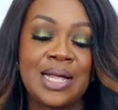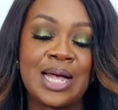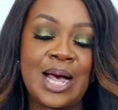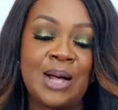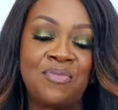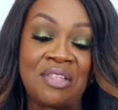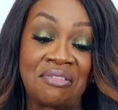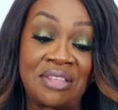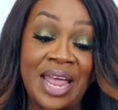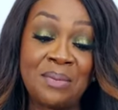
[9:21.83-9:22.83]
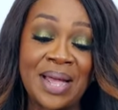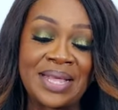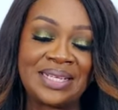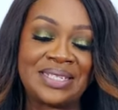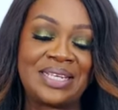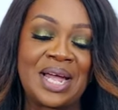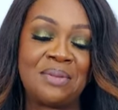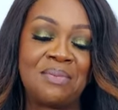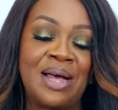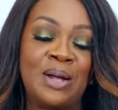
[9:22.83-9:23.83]
Um, then by this
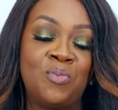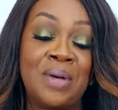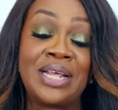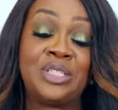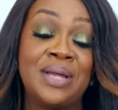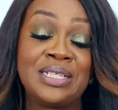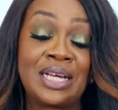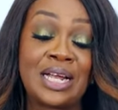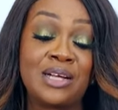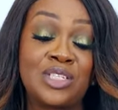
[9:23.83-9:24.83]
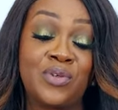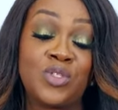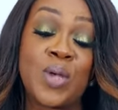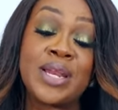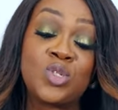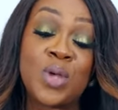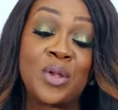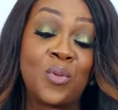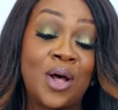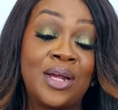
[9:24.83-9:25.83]
time, um, management accounts for
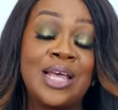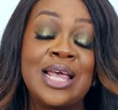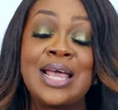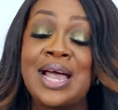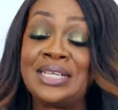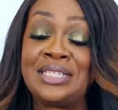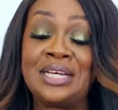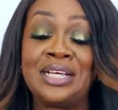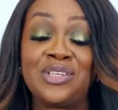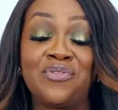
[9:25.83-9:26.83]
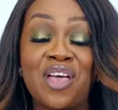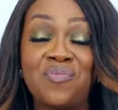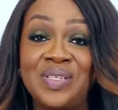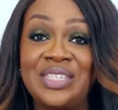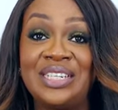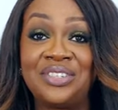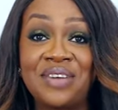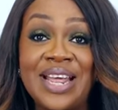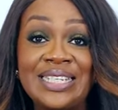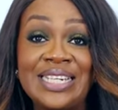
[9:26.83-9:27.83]
2021, I said 85%
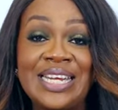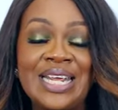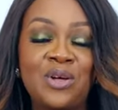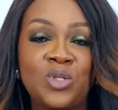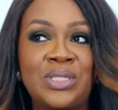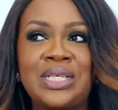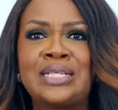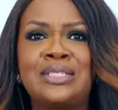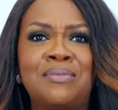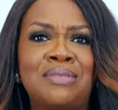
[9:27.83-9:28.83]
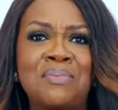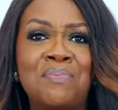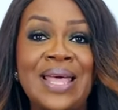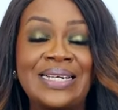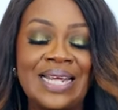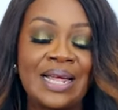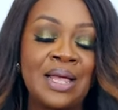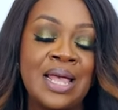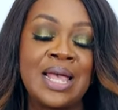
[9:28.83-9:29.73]
ready because we still had something pending.